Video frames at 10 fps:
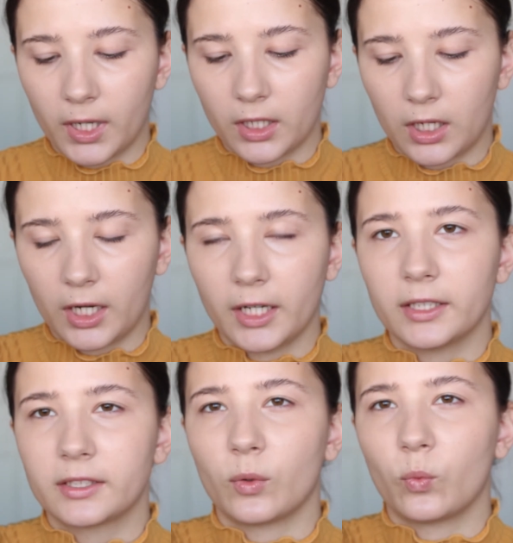my
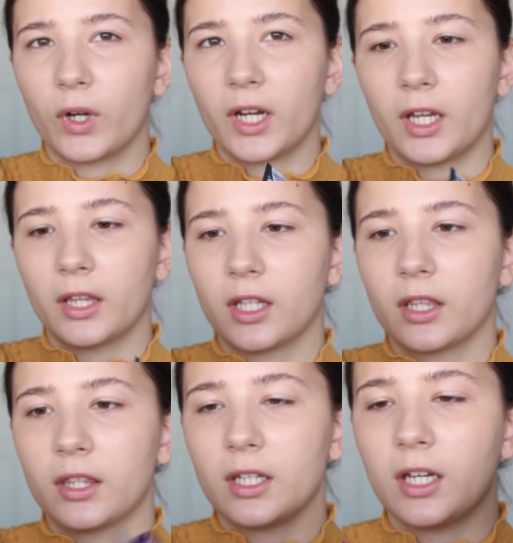eyes
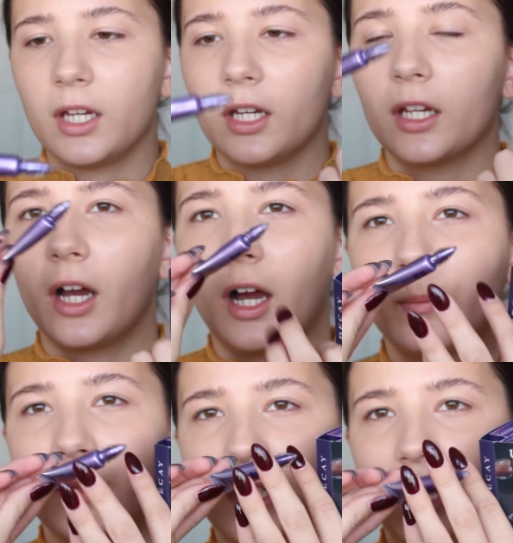with the
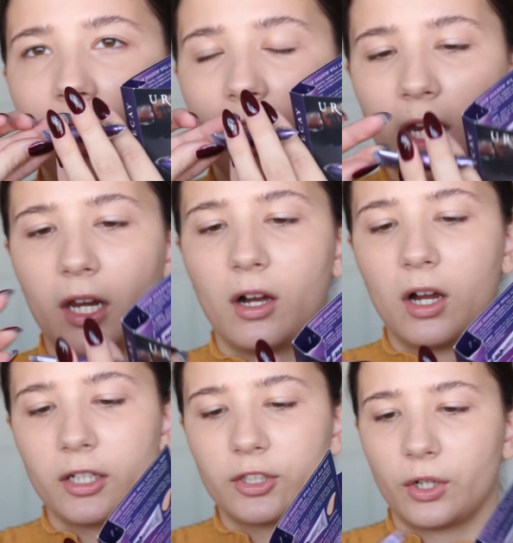Urban Decay
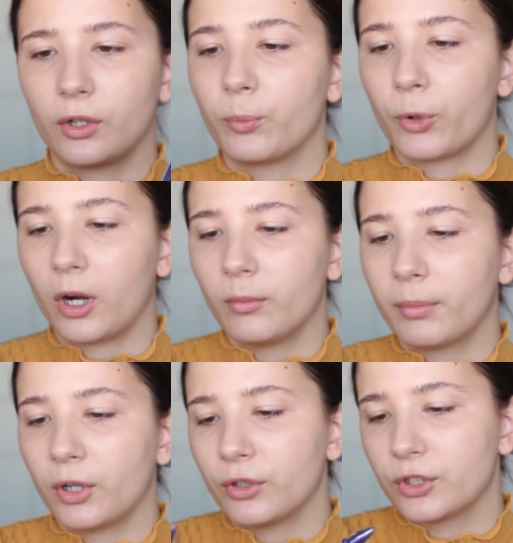eyeshadow primer
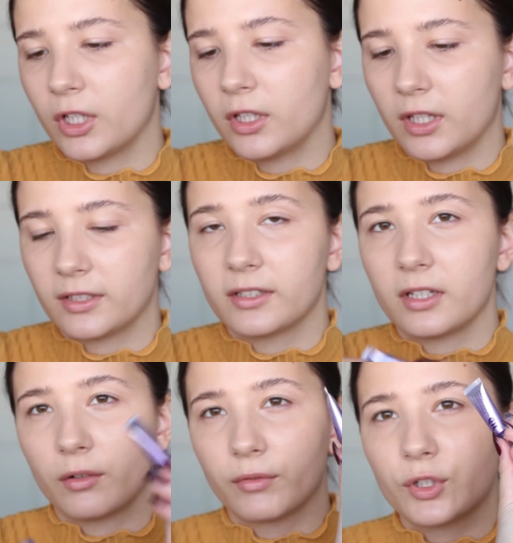potion. This is
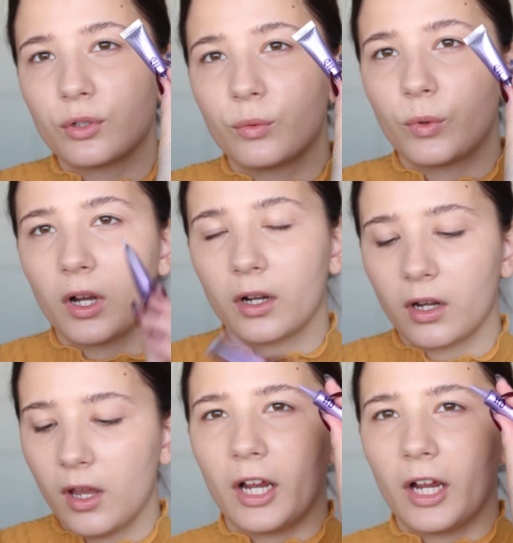the original one.